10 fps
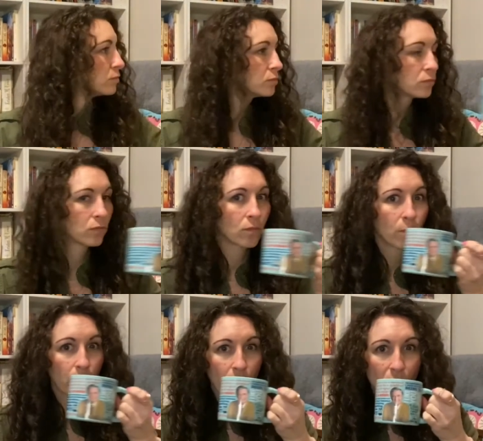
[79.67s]

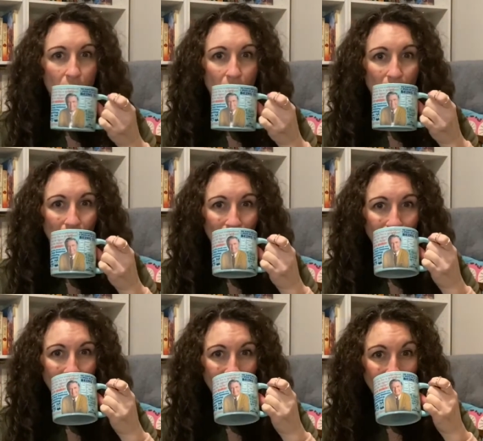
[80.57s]

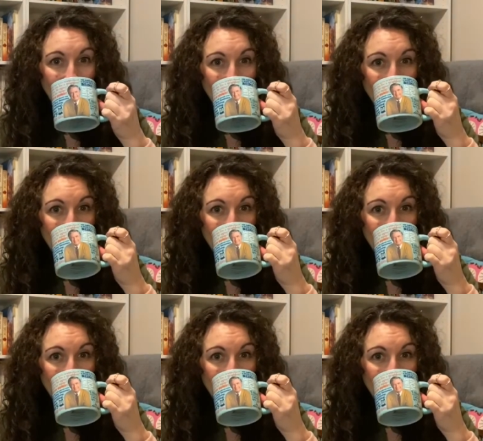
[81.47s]
Nothing is said.